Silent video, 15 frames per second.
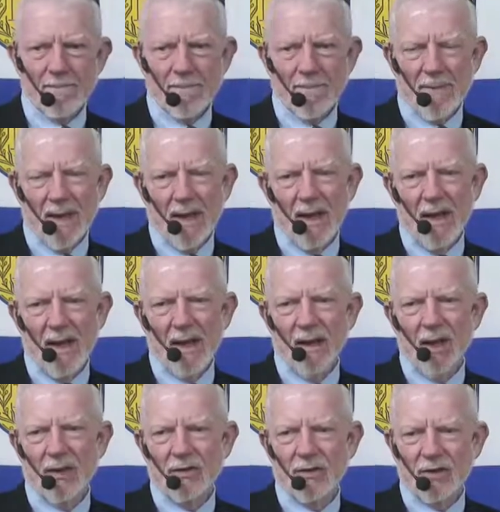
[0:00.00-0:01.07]
And he
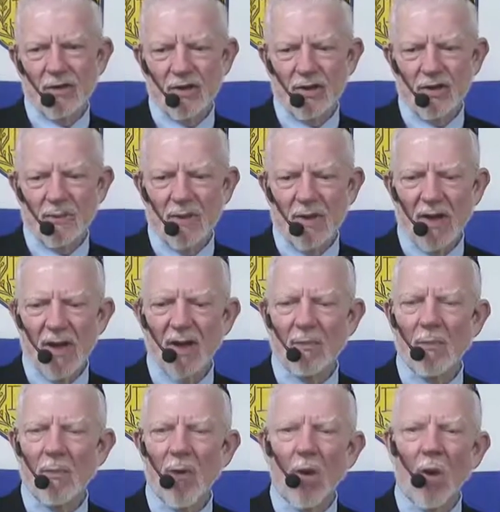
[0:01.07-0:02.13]
knows that just being
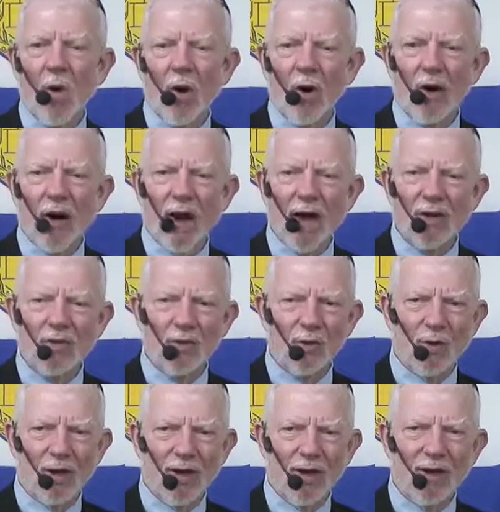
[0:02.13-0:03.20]
born
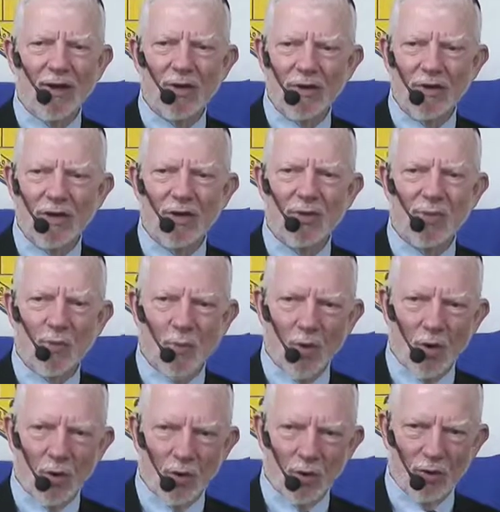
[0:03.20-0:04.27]
naturally here in this
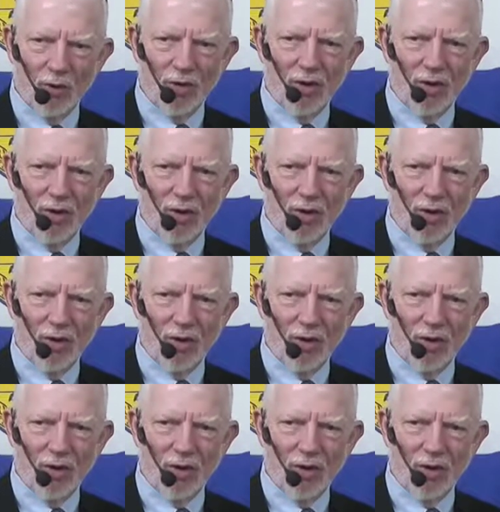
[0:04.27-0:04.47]
world